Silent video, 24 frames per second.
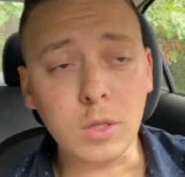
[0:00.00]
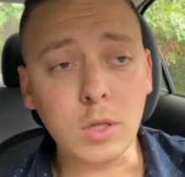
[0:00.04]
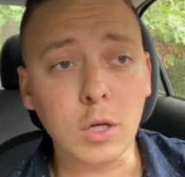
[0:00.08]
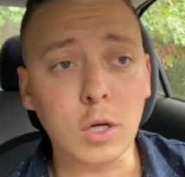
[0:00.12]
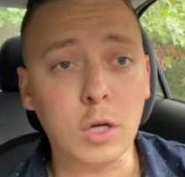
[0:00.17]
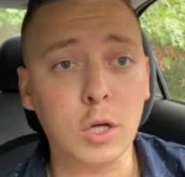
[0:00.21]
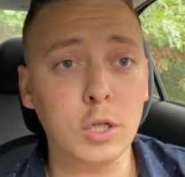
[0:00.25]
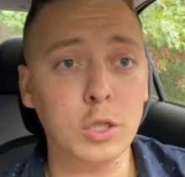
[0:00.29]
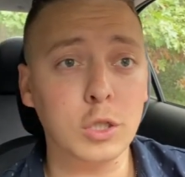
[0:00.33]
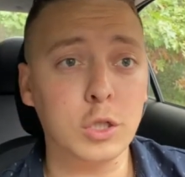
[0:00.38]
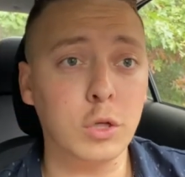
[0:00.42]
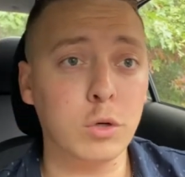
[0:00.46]

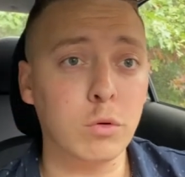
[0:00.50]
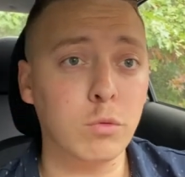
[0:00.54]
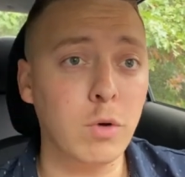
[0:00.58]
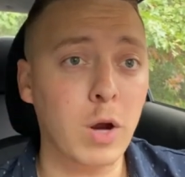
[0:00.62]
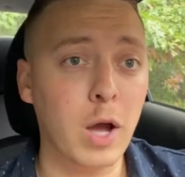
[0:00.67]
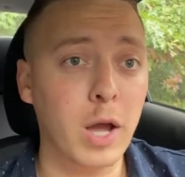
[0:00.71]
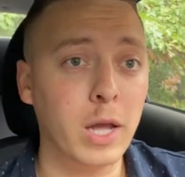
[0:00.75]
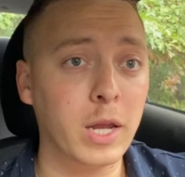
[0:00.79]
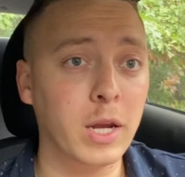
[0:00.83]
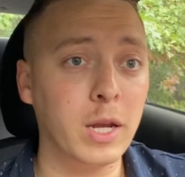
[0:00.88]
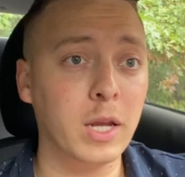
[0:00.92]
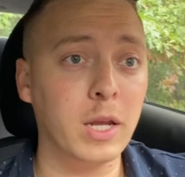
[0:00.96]
Cause you're
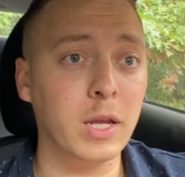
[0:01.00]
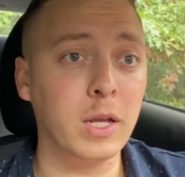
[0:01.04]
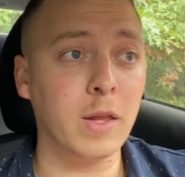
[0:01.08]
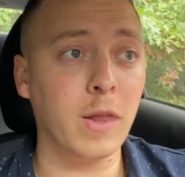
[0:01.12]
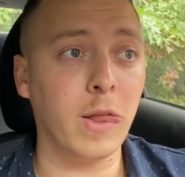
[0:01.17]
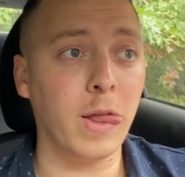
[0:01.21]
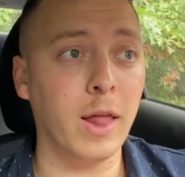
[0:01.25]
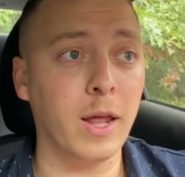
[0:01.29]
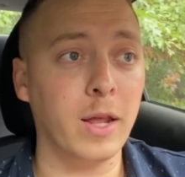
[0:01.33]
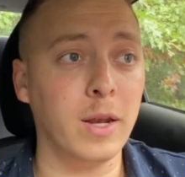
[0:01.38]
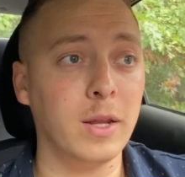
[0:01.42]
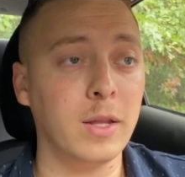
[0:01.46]
writing
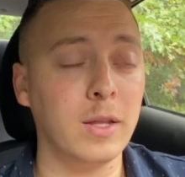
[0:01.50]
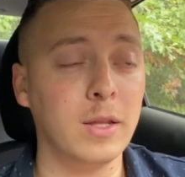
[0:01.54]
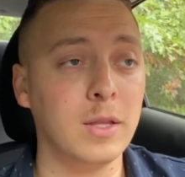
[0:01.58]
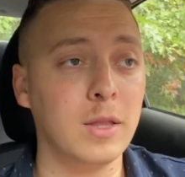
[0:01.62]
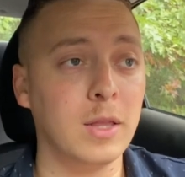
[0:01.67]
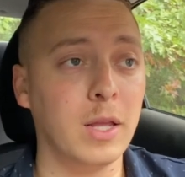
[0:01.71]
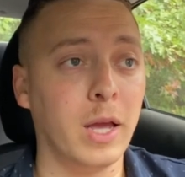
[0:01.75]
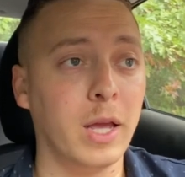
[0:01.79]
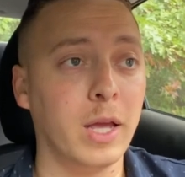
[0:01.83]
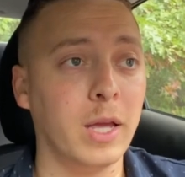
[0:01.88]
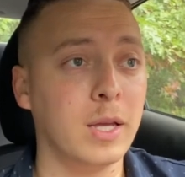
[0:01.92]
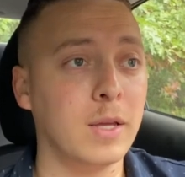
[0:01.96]
and
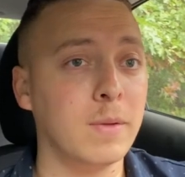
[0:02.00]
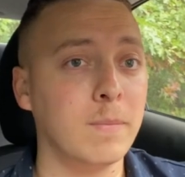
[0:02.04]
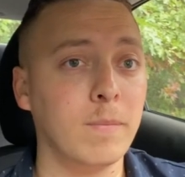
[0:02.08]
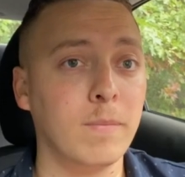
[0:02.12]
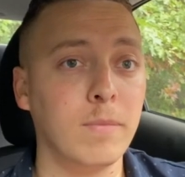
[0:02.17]
like,